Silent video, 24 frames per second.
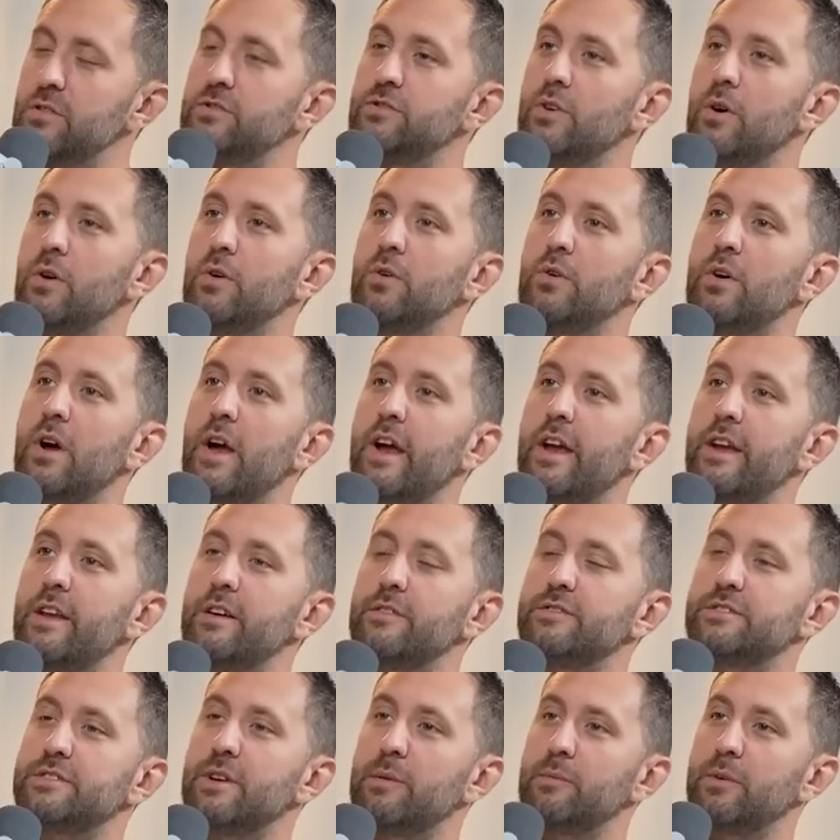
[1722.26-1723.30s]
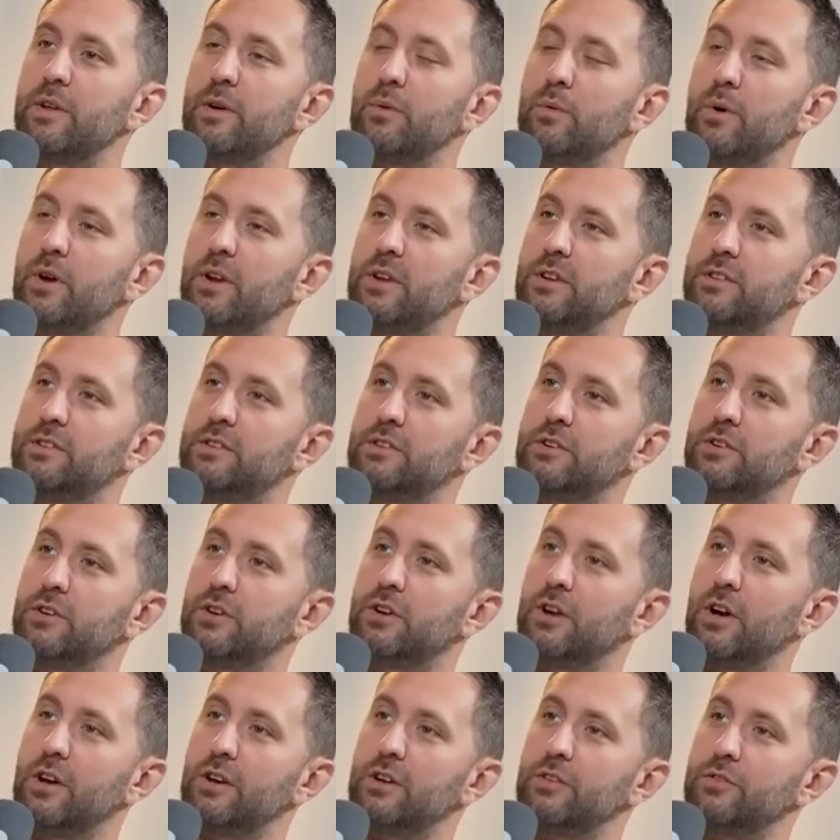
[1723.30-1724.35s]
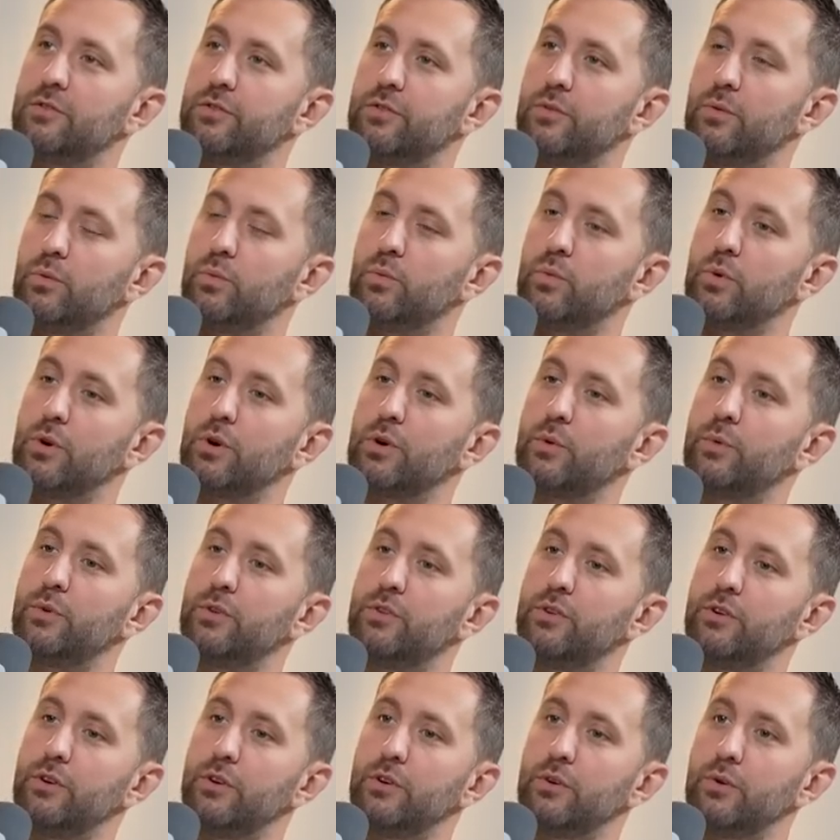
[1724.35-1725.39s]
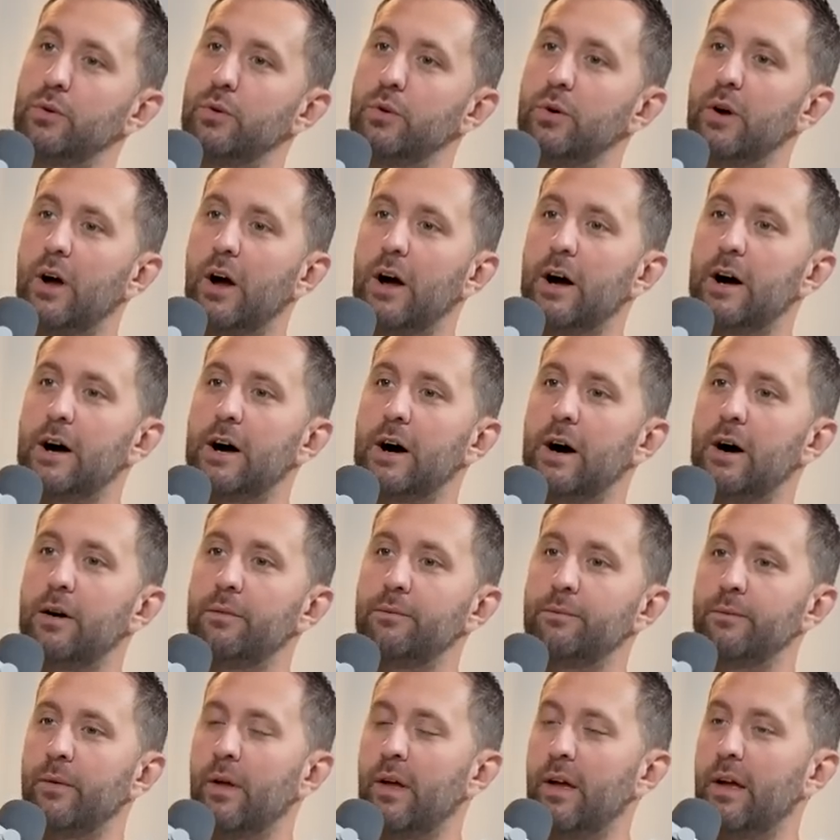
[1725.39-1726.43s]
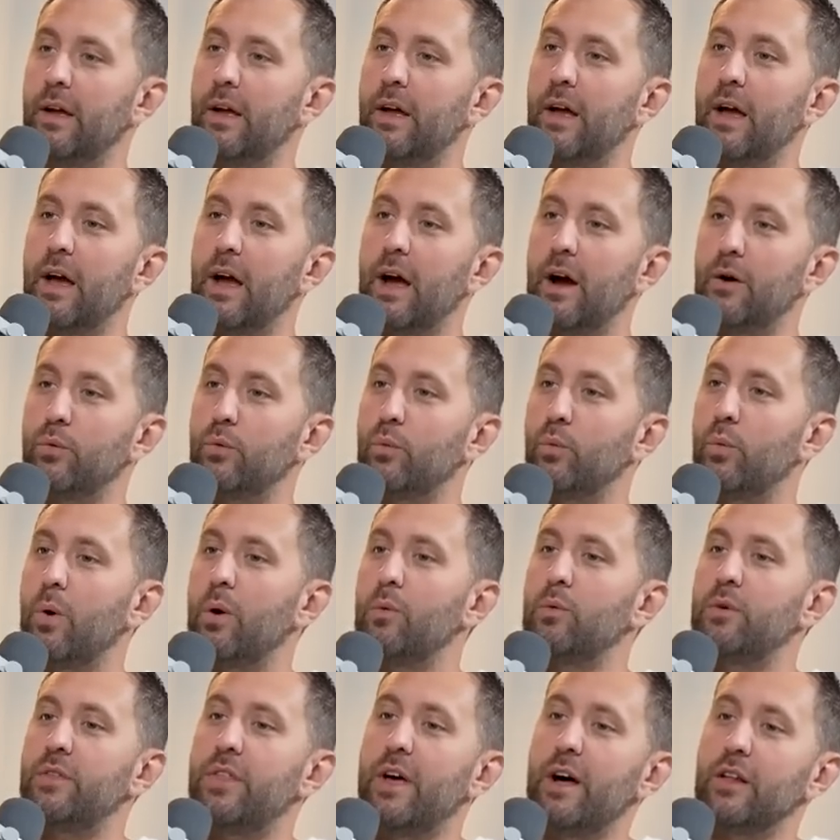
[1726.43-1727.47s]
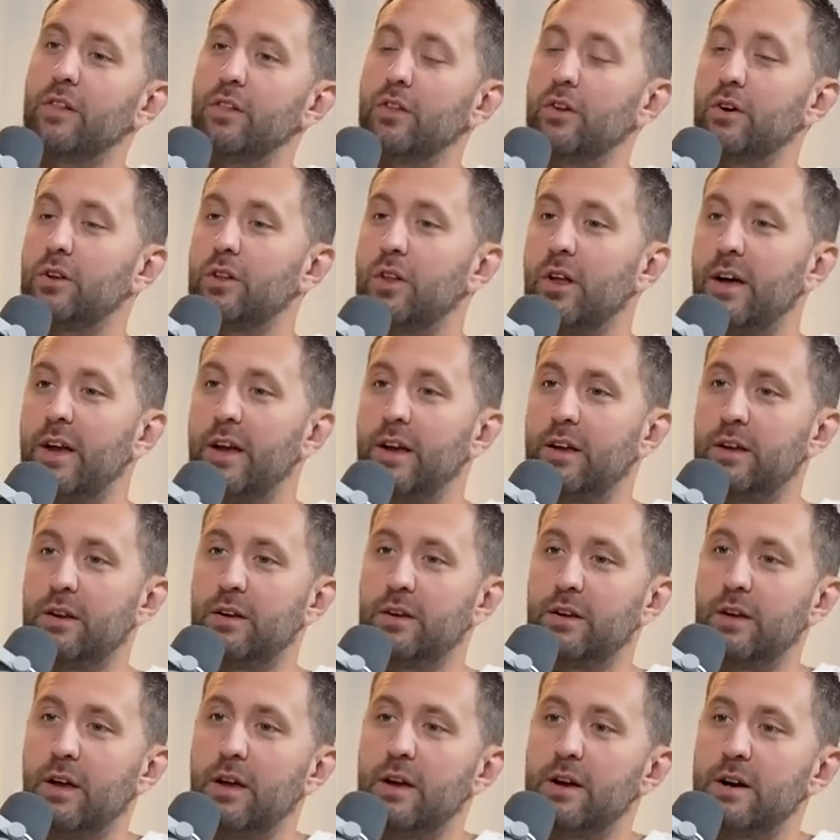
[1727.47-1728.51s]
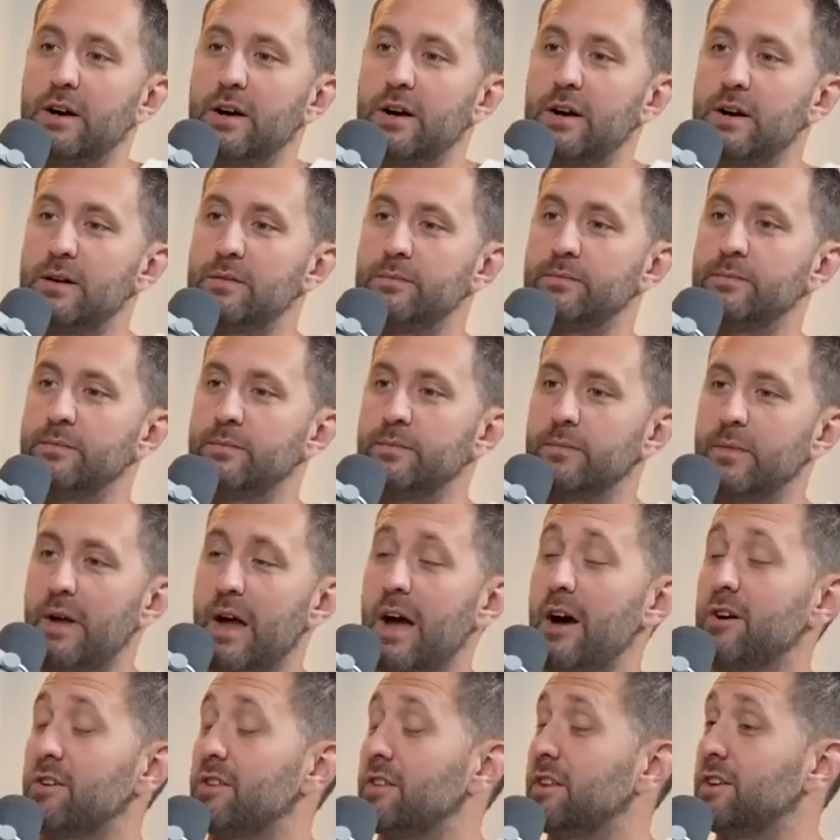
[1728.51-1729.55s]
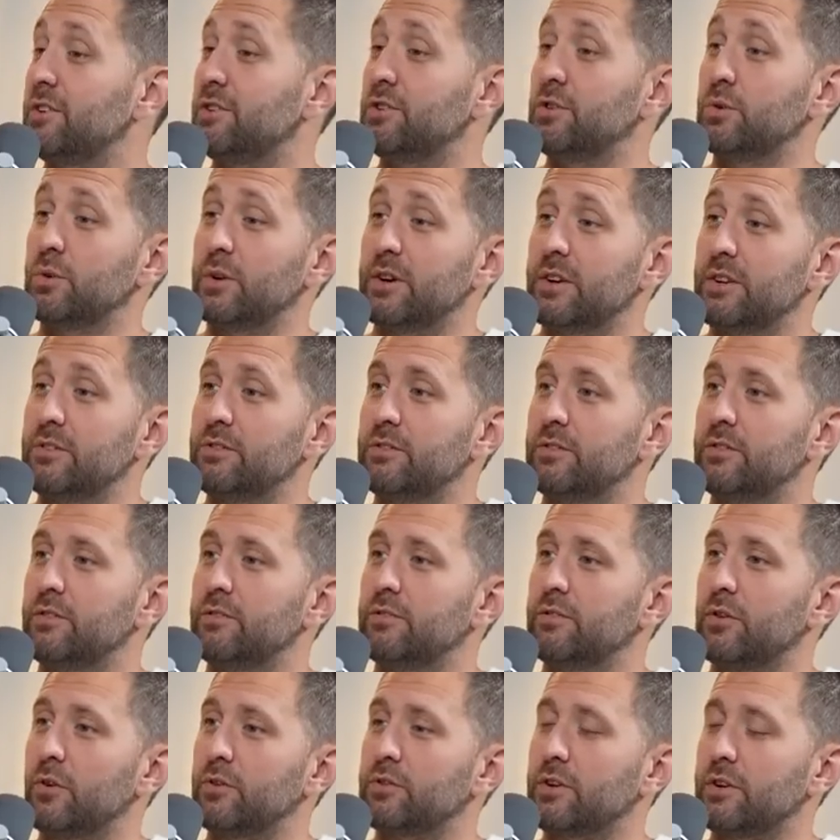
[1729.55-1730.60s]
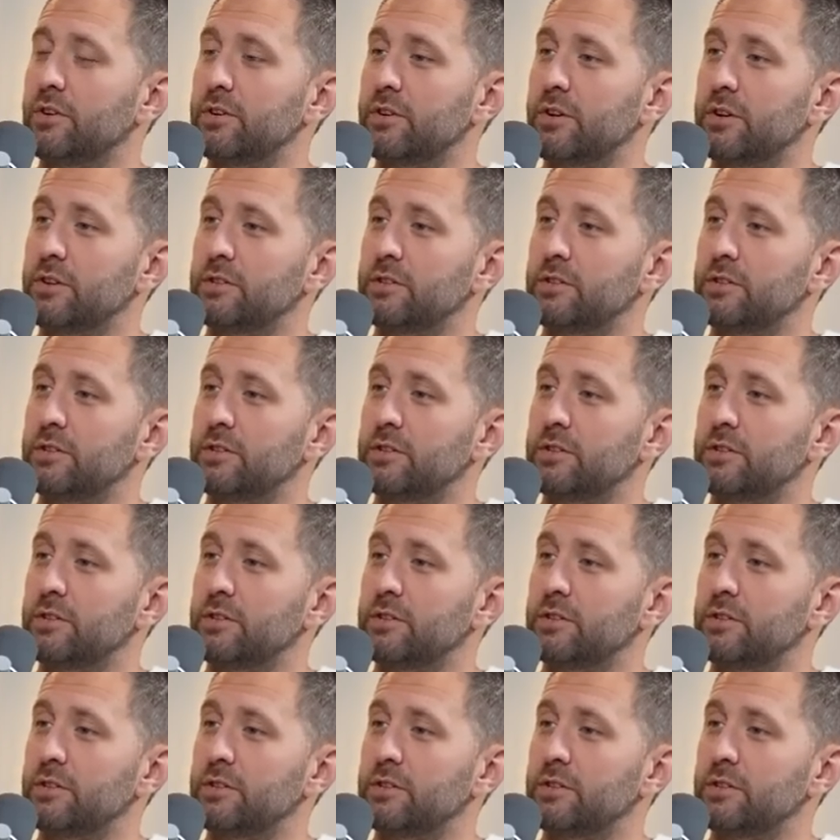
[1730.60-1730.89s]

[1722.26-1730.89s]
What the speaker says: So, and if somebody wanted to kind of work with you, what would that look like? How do they do it? Those kind of